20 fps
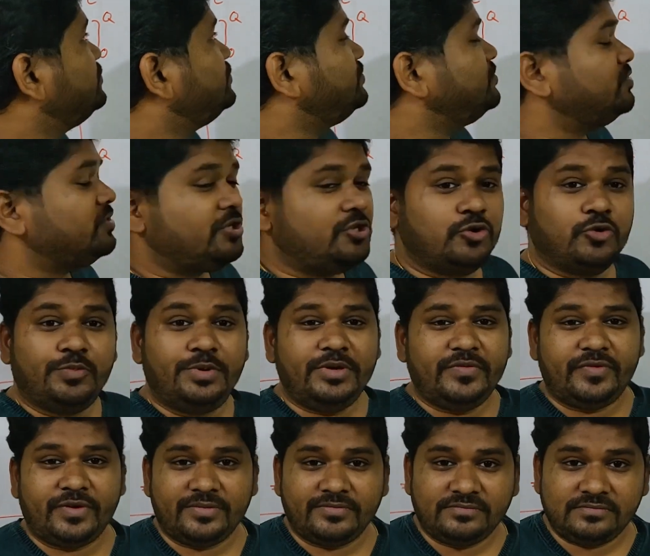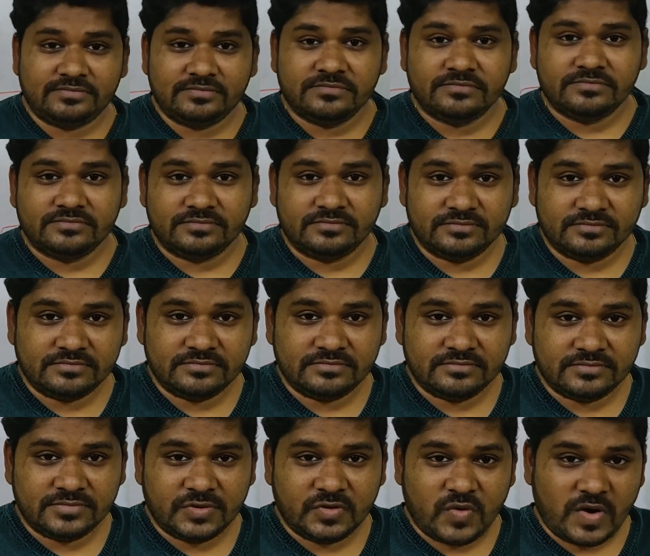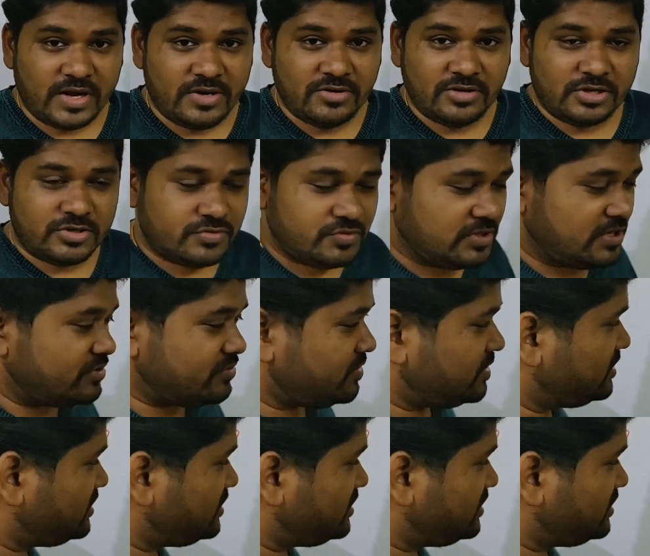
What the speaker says: do QB form. Why will I do that